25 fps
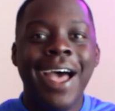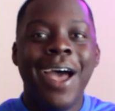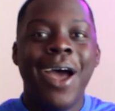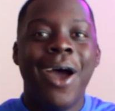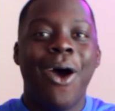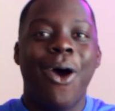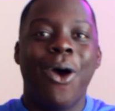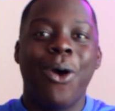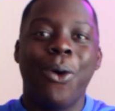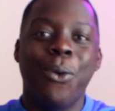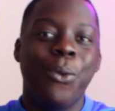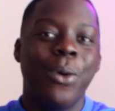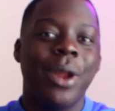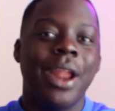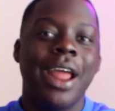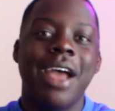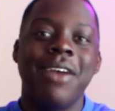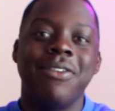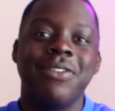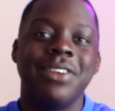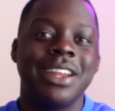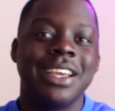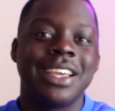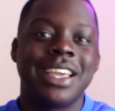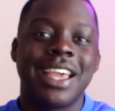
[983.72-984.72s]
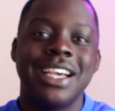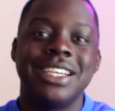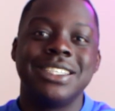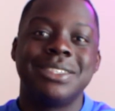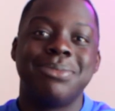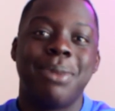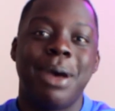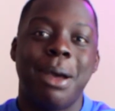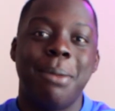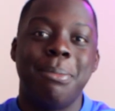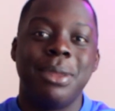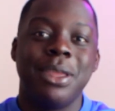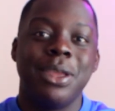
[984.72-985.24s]
or whatever the case
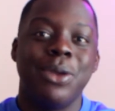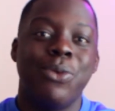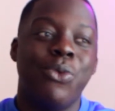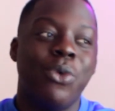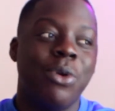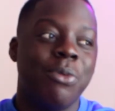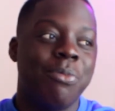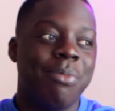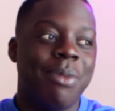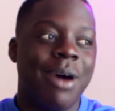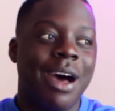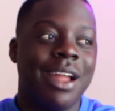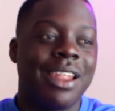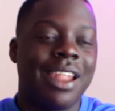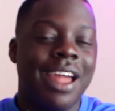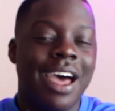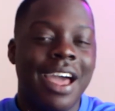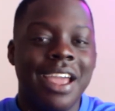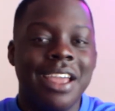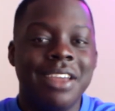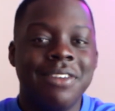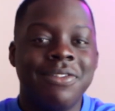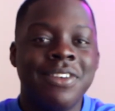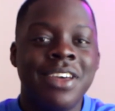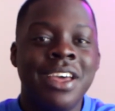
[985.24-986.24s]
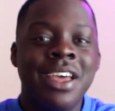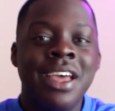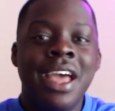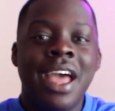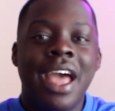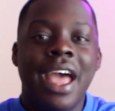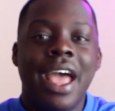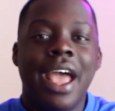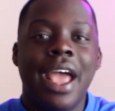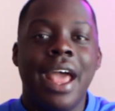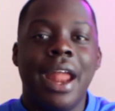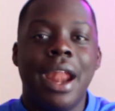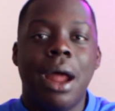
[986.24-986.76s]
might be with my life.
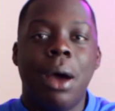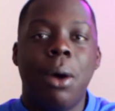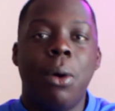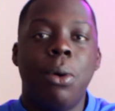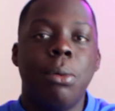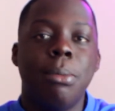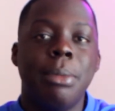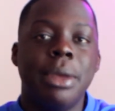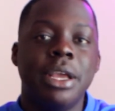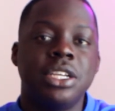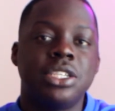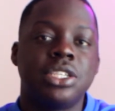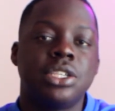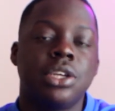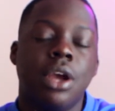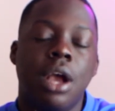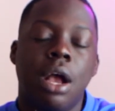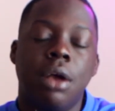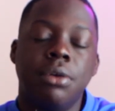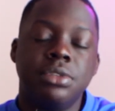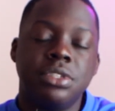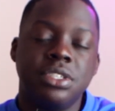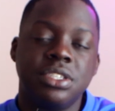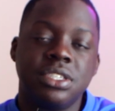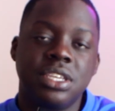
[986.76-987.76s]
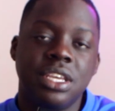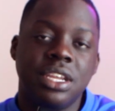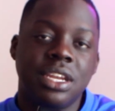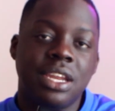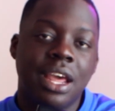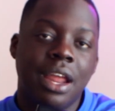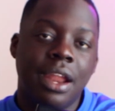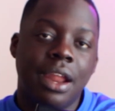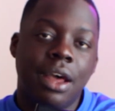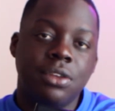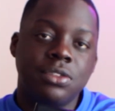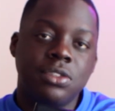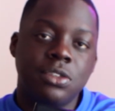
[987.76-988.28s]
And I will make sure I'll just get
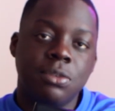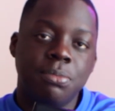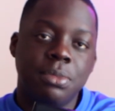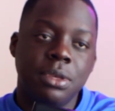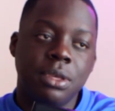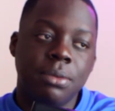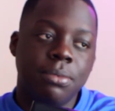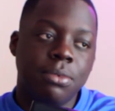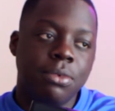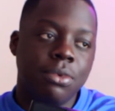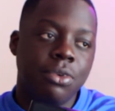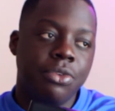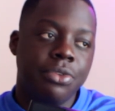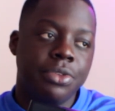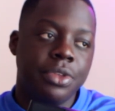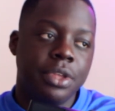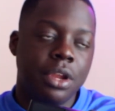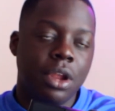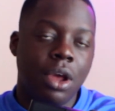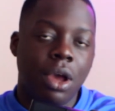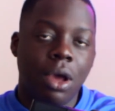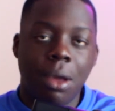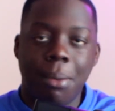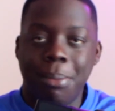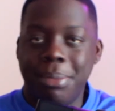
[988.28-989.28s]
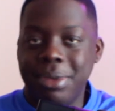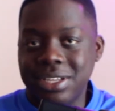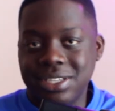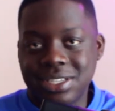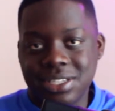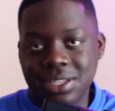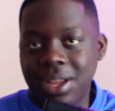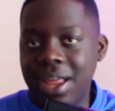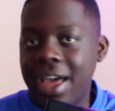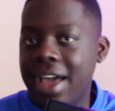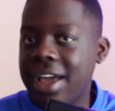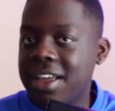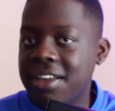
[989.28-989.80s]
that out to people. You know, I've been
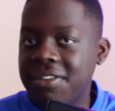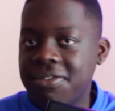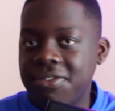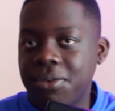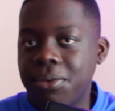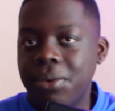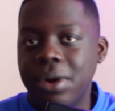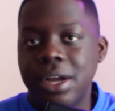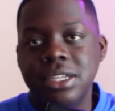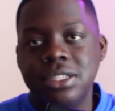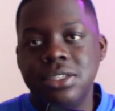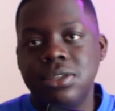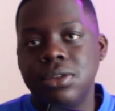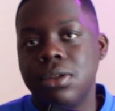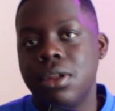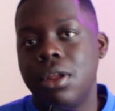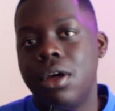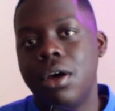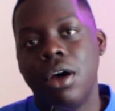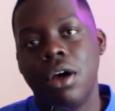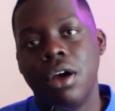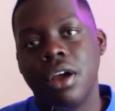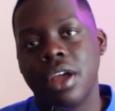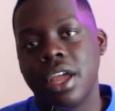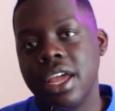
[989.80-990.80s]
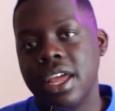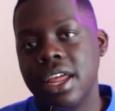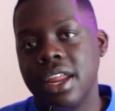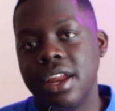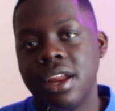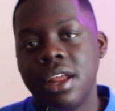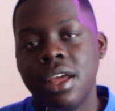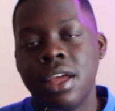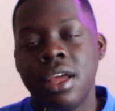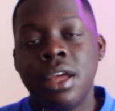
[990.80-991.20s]
slacking for way too long, and